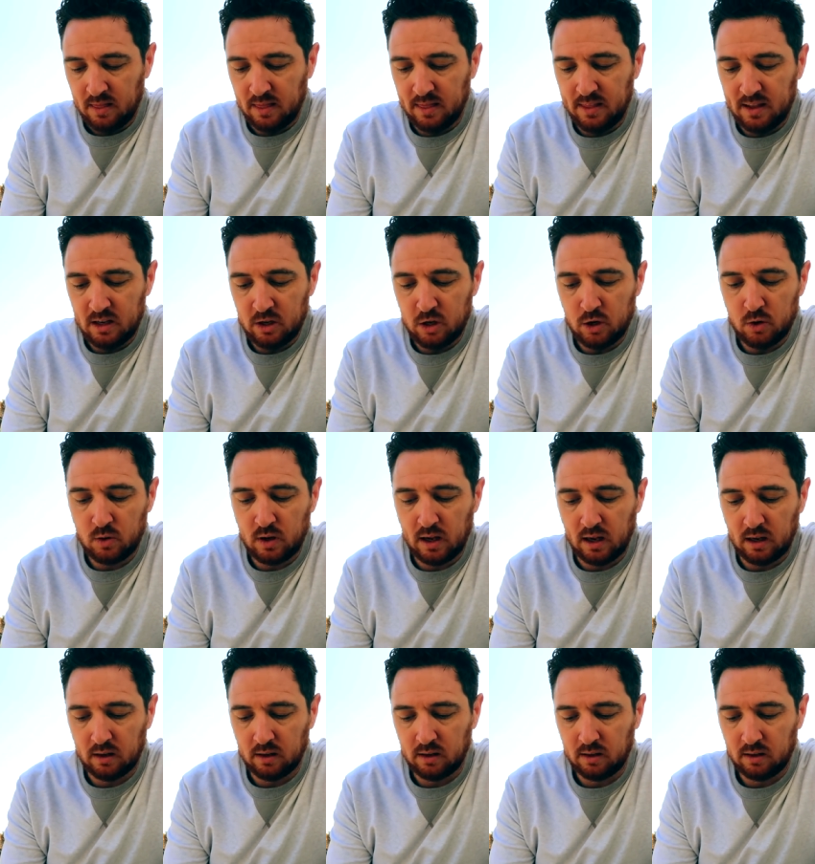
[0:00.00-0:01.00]
then you
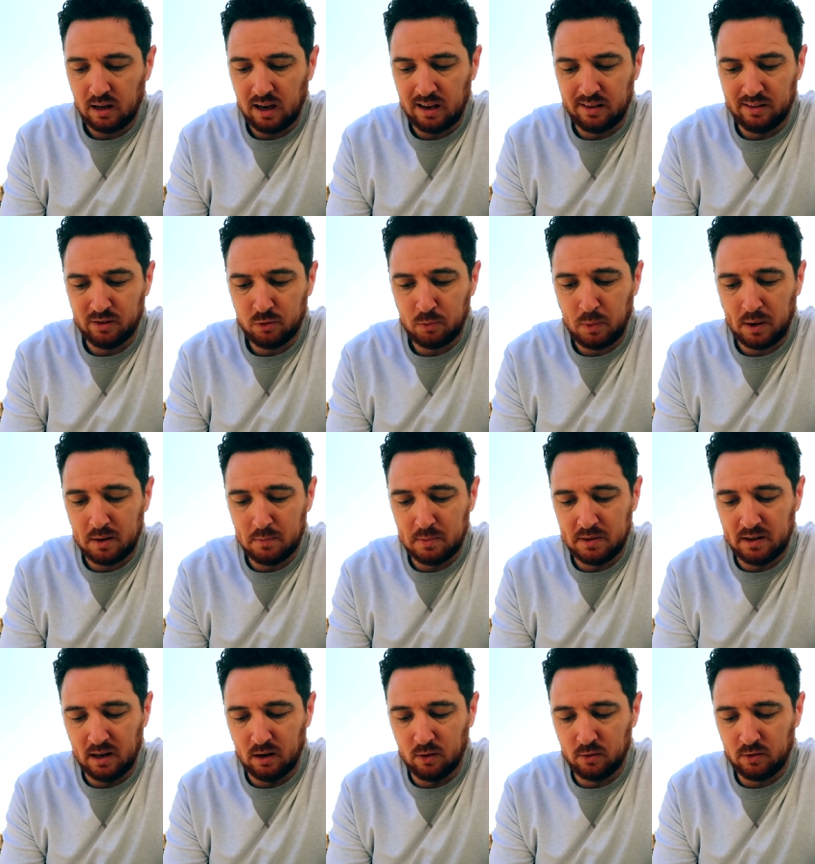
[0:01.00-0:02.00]
can, God, and this Spiky
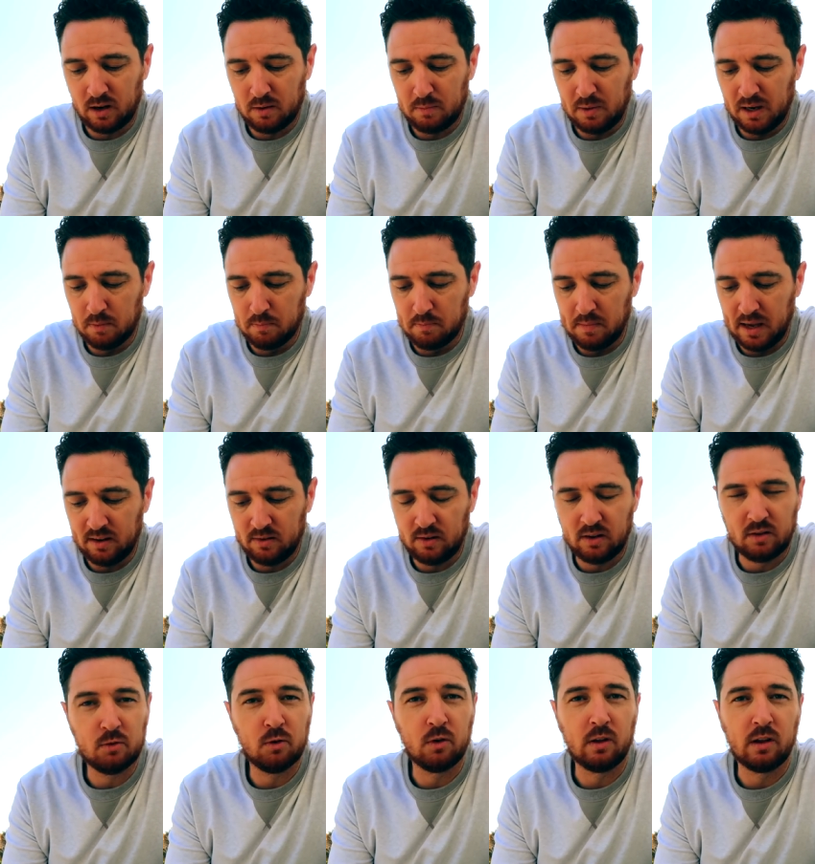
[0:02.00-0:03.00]
Potato is going to be
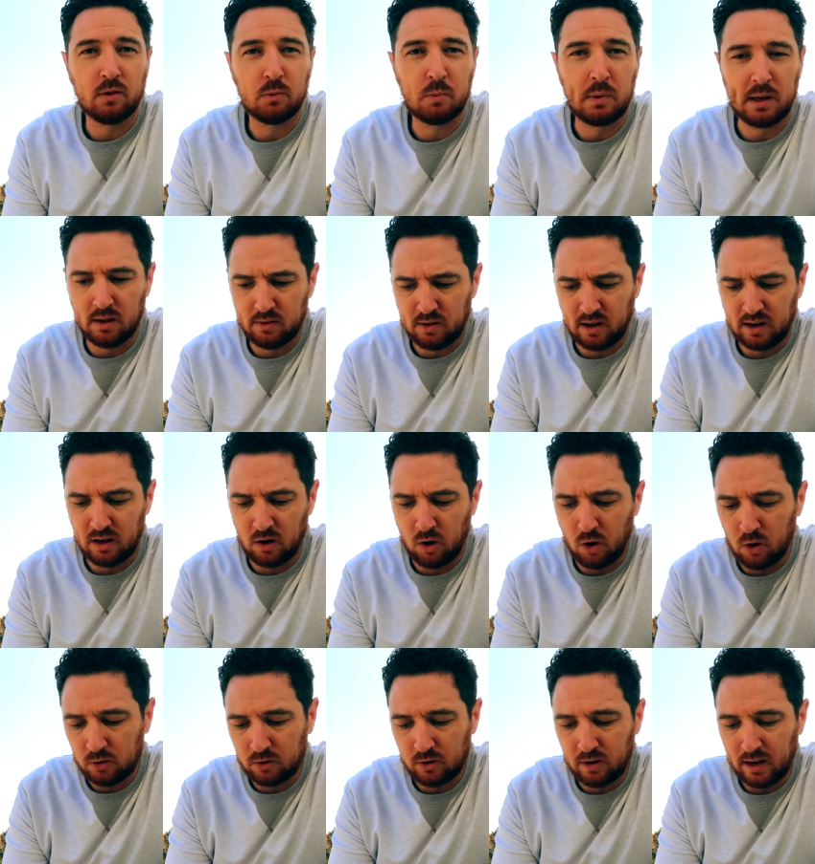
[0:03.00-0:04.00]
amazing for this, because I can
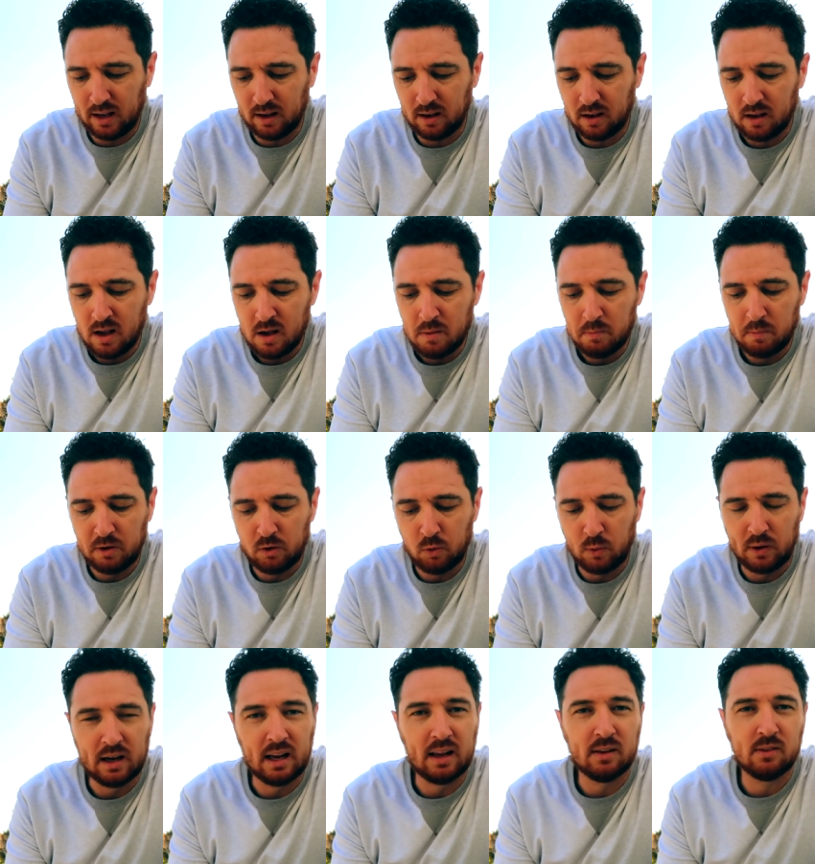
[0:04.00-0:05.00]
alternate
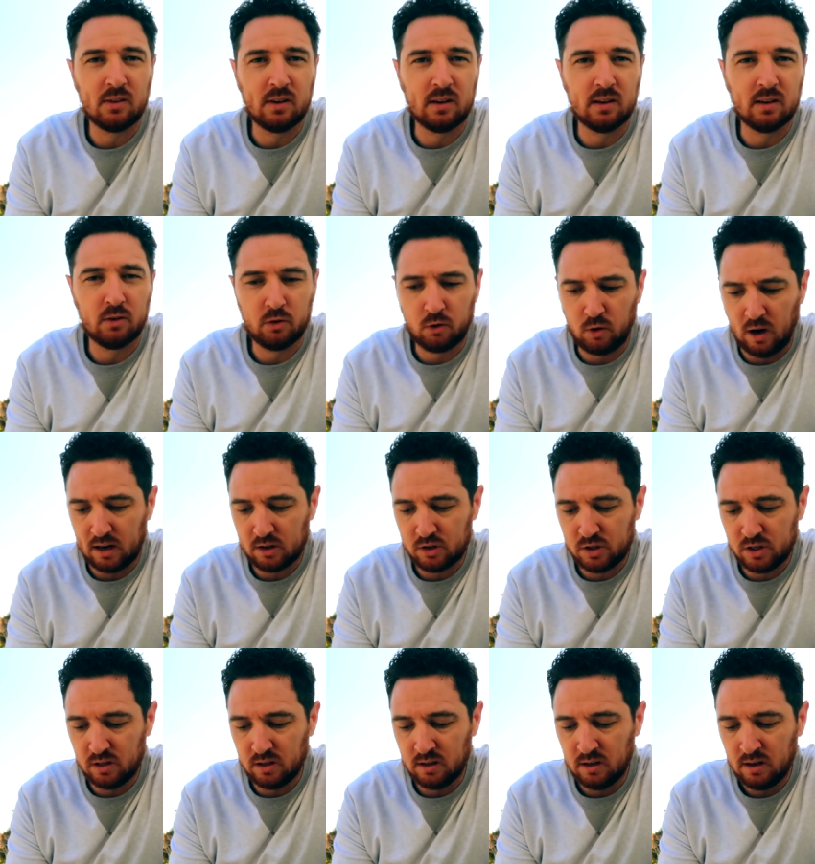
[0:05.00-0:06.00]
between instant
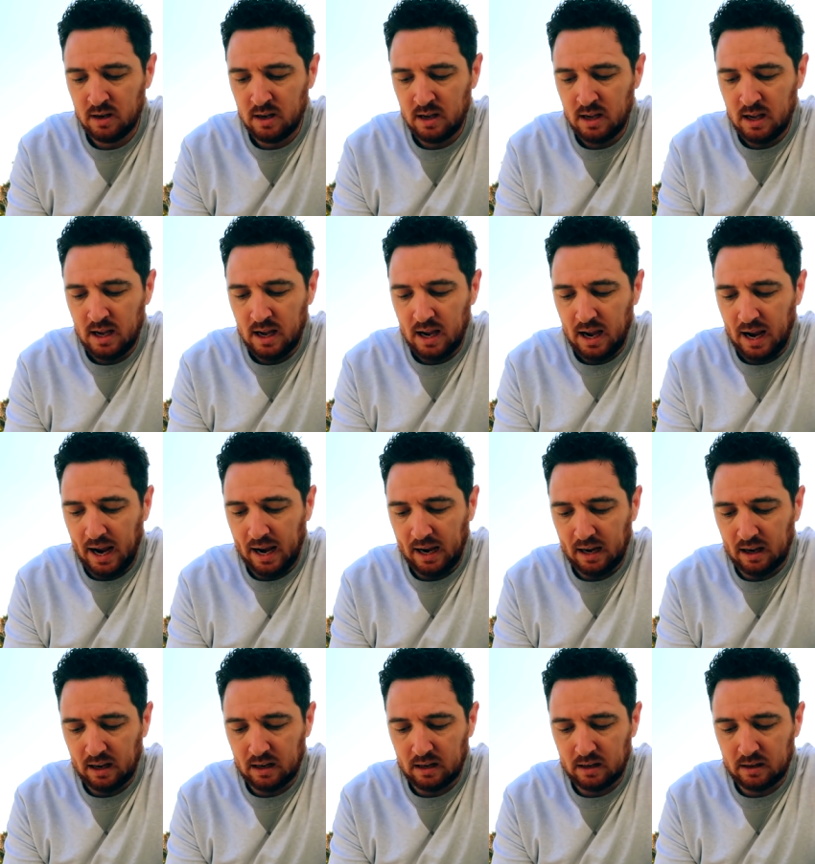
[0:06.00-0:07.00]
distraction
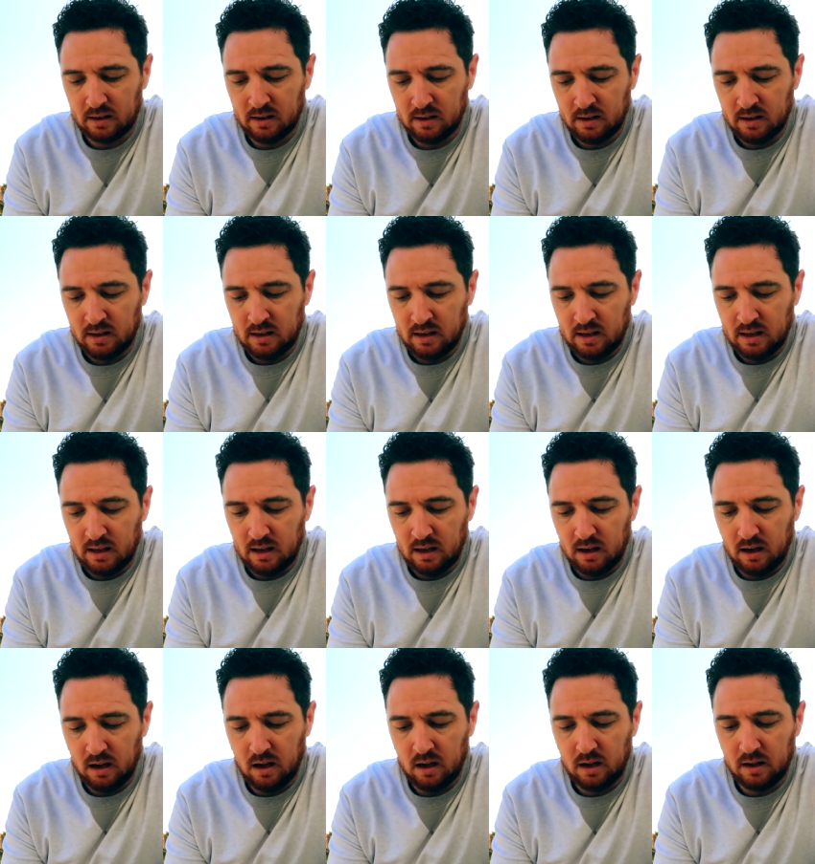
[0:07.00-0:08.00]
and
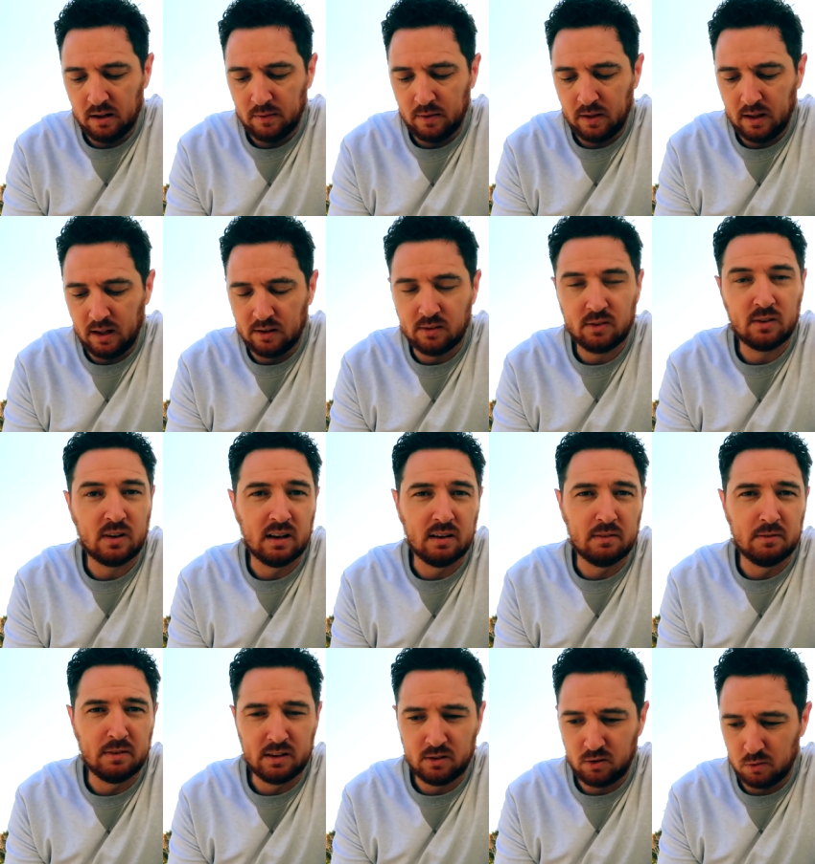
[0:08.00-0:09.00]

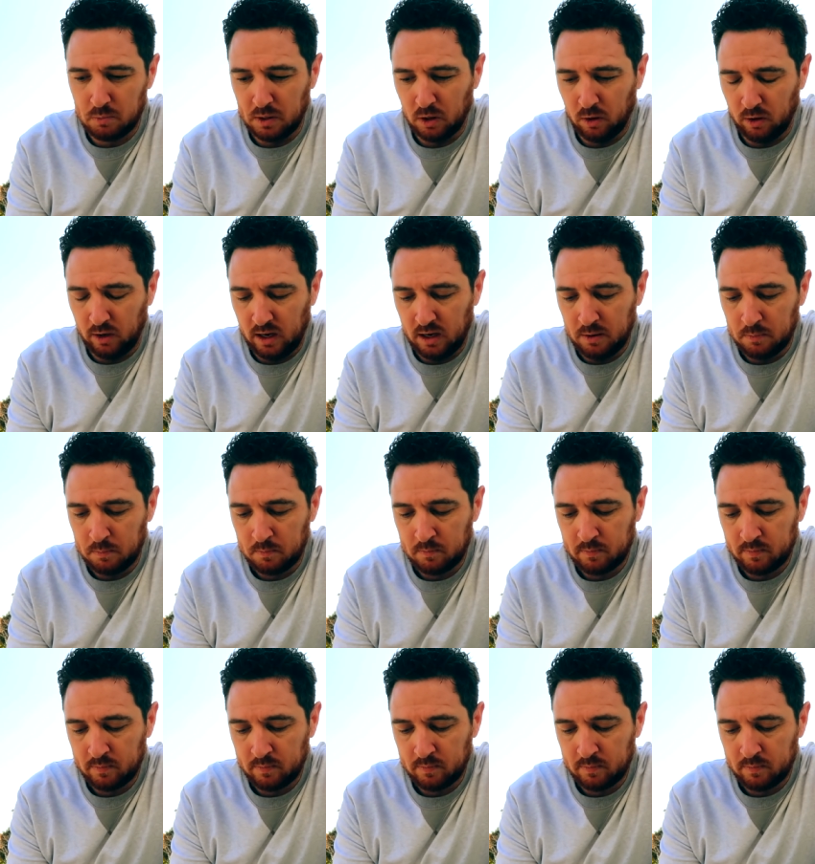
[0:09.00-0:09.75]
instant invincibility.